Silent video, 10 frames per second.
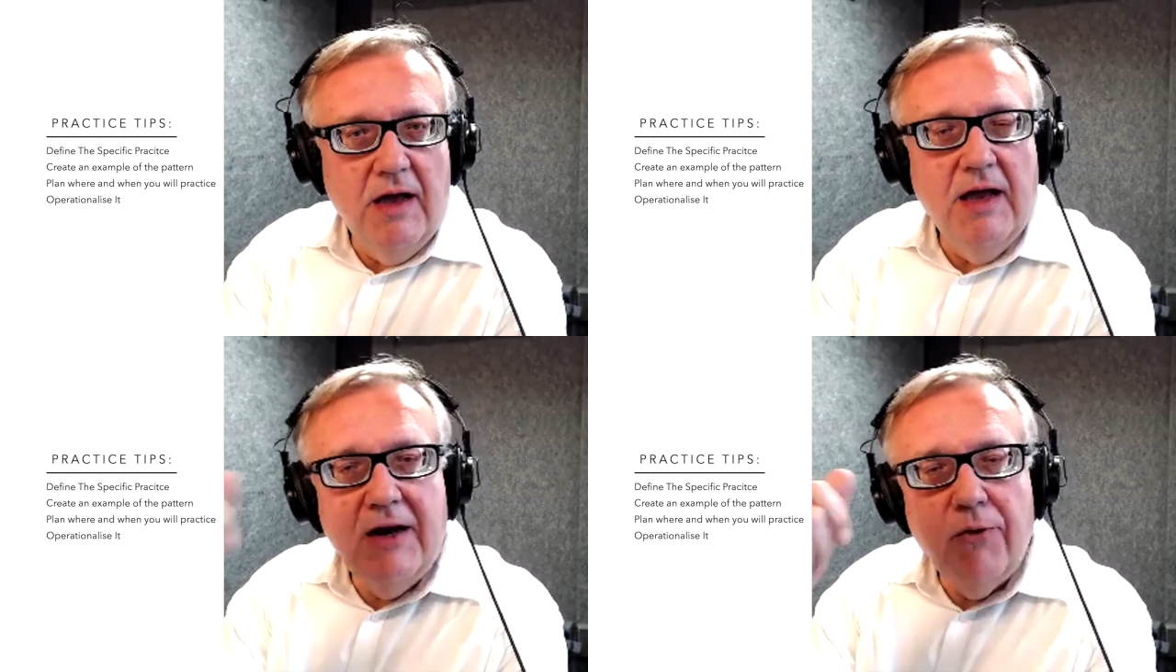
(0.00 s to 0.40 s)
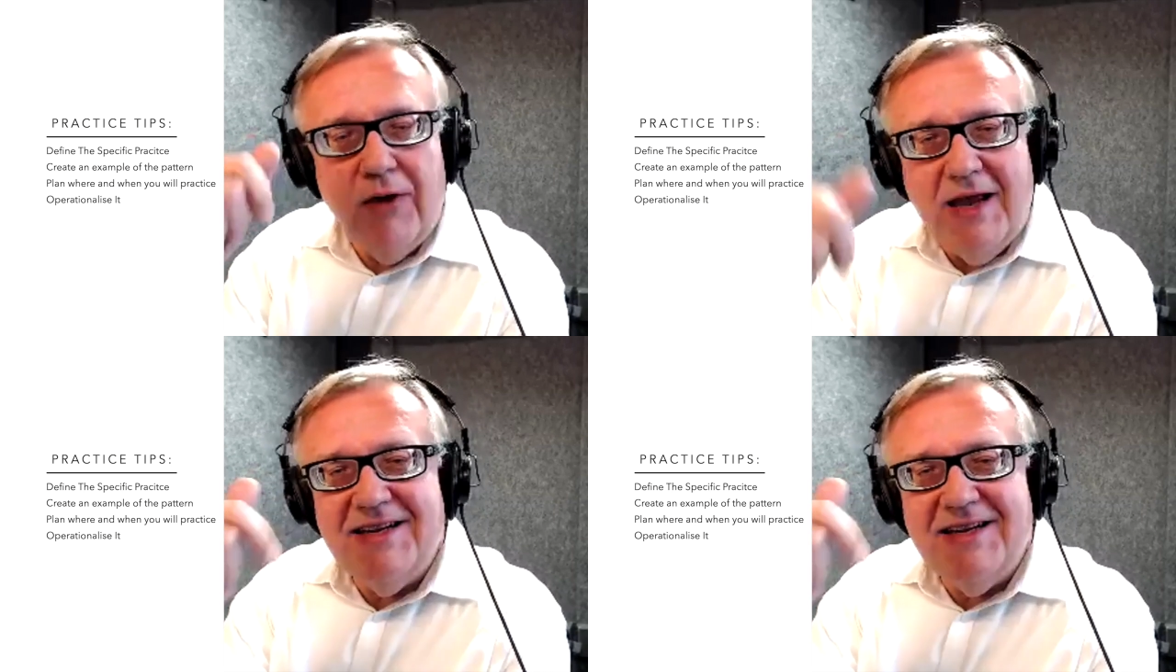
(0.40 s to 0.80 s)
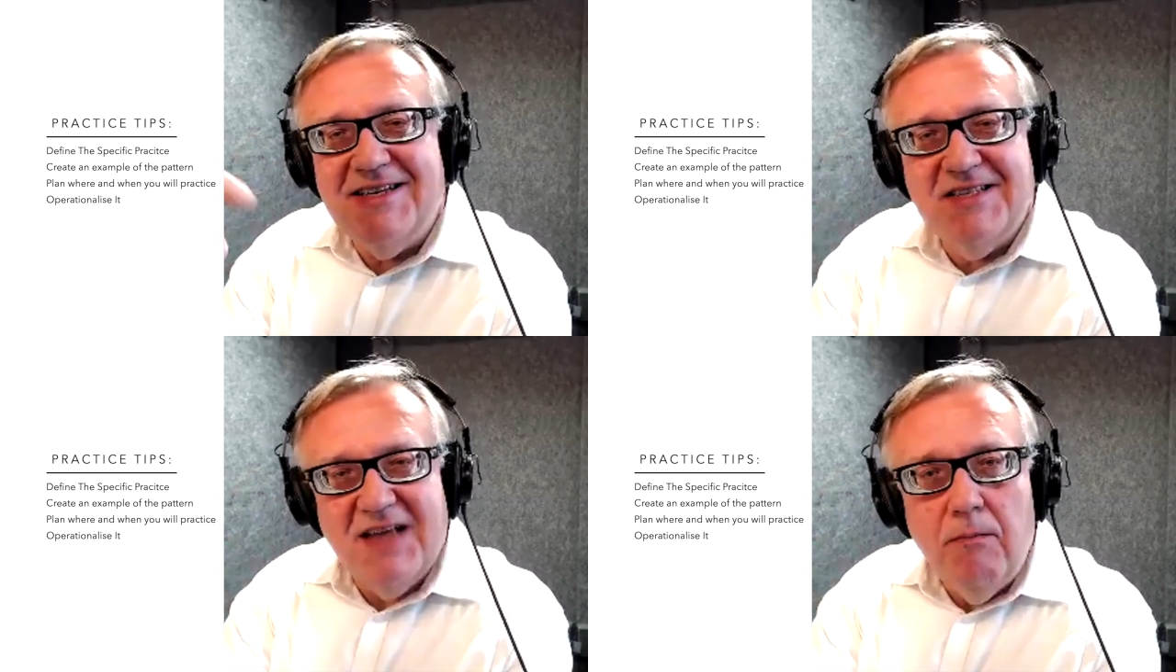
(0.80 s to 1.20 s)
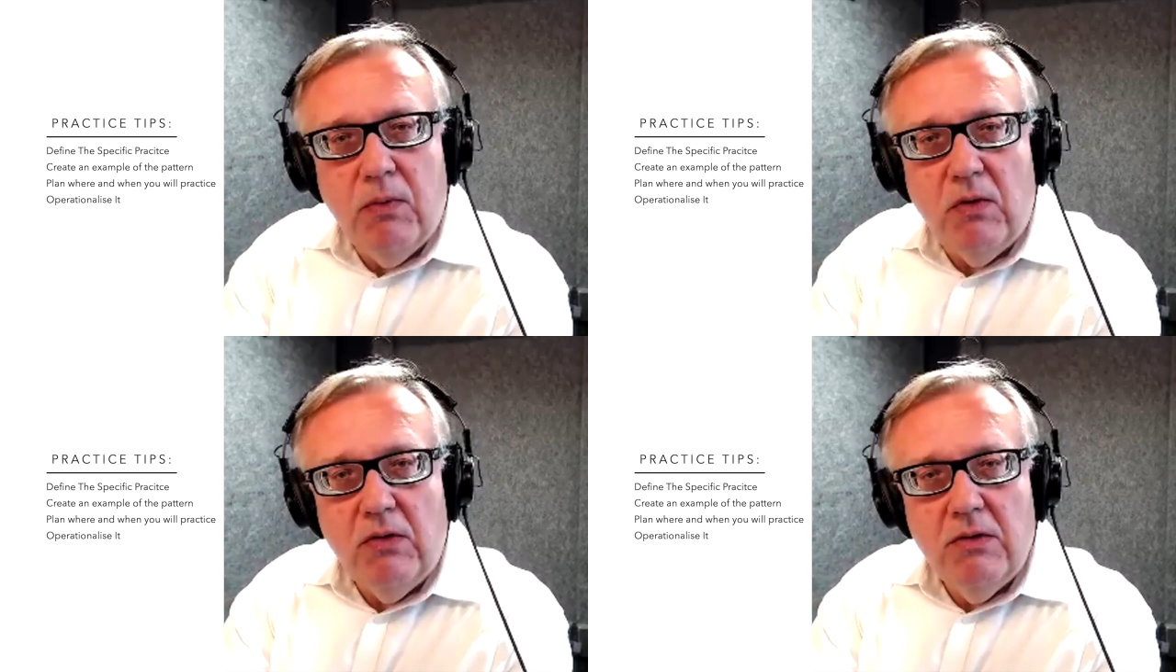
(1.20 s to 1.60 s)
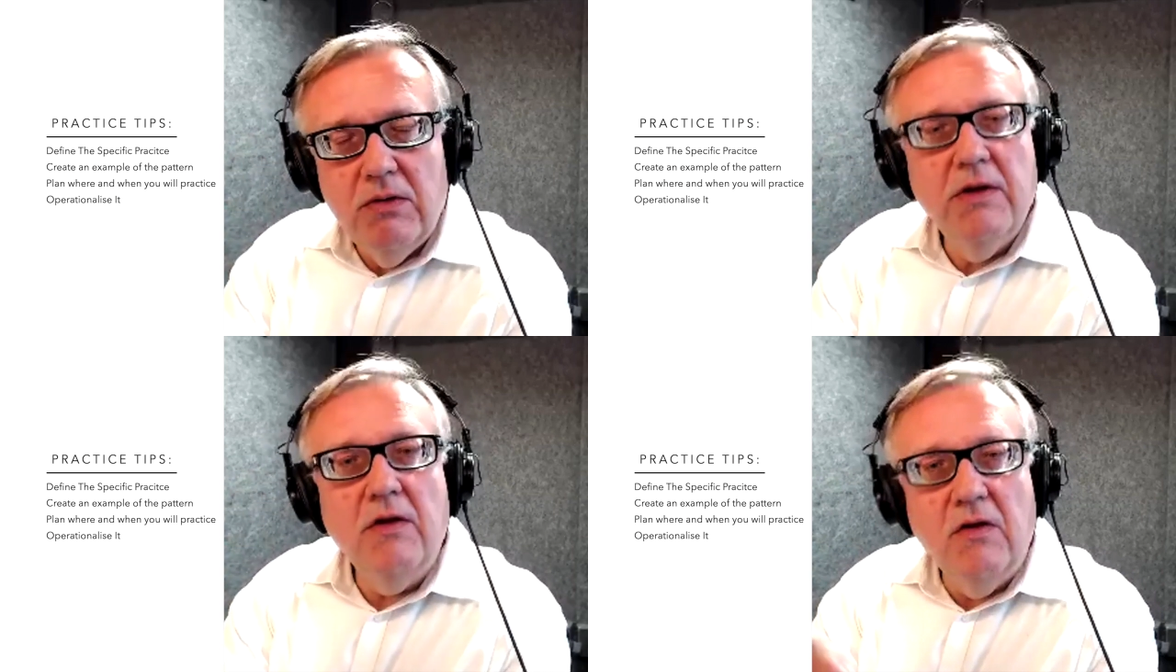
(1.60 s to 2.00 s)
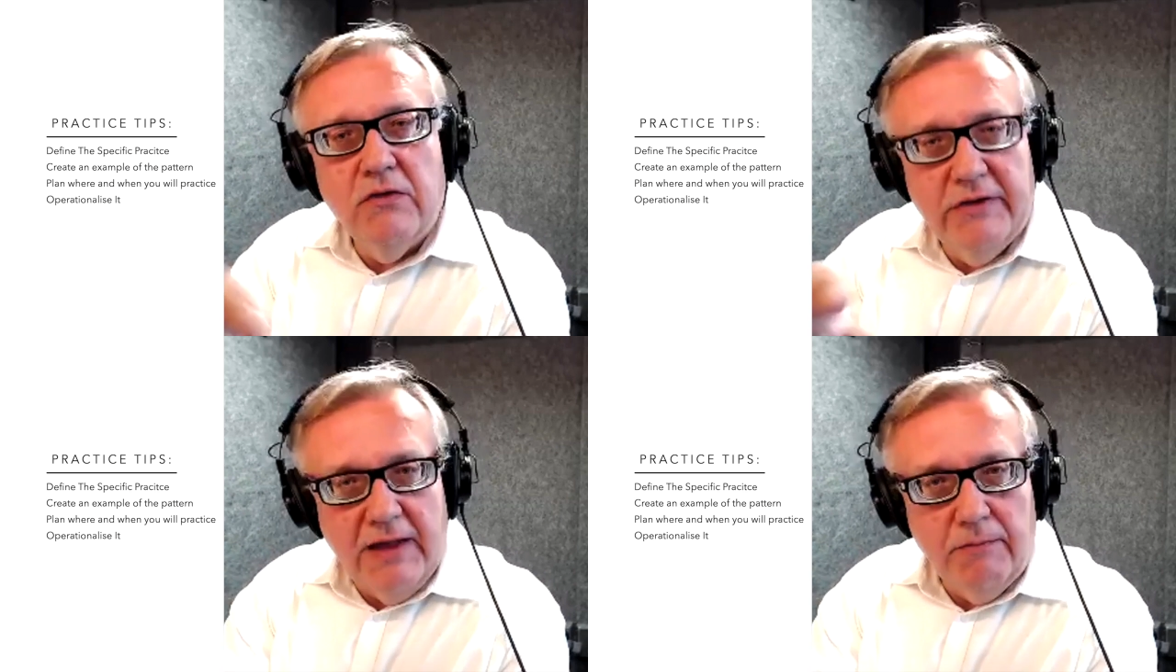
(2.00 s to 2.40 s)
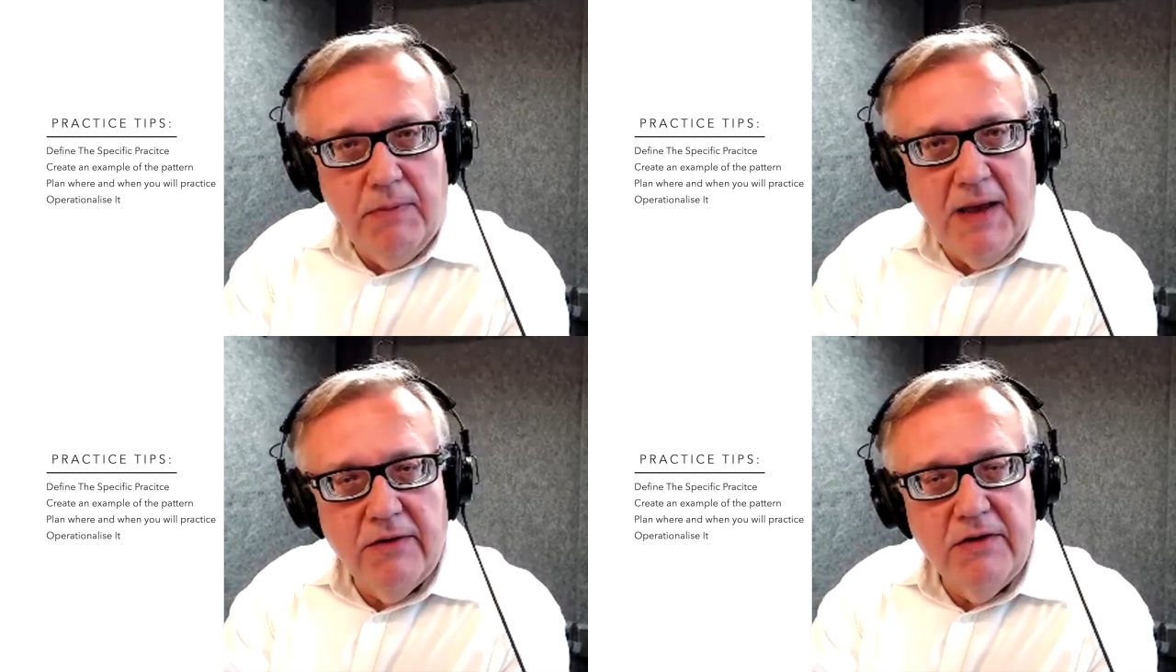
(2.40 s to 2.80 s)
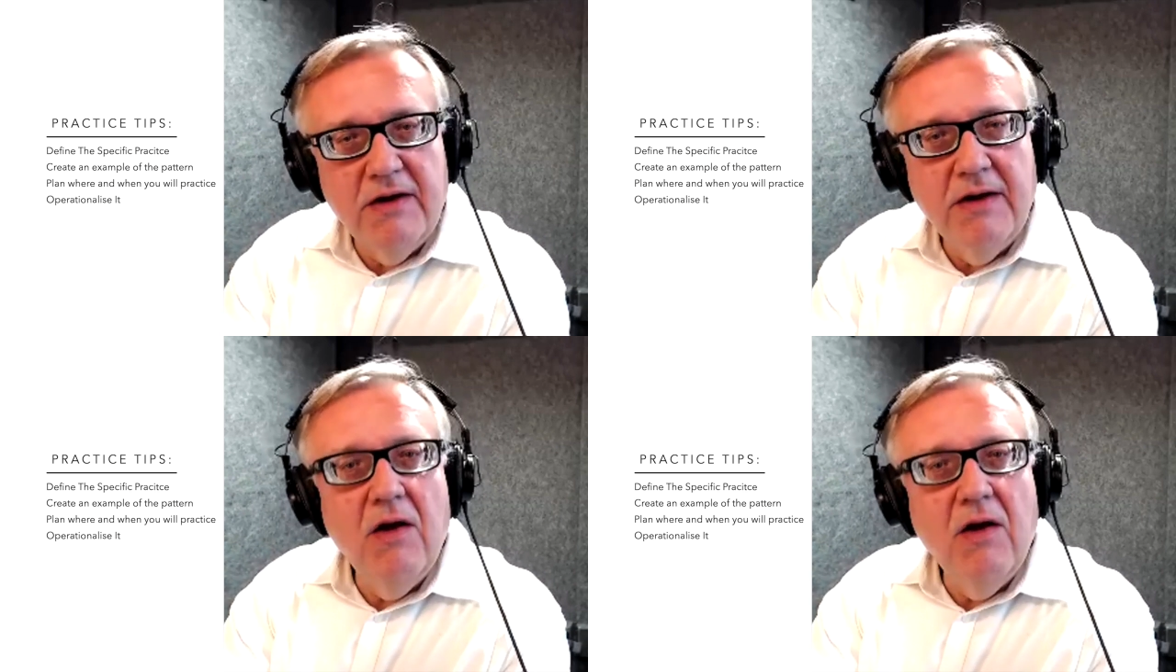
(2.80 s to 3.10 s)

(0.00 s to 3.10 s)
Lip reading: create an example using that pattern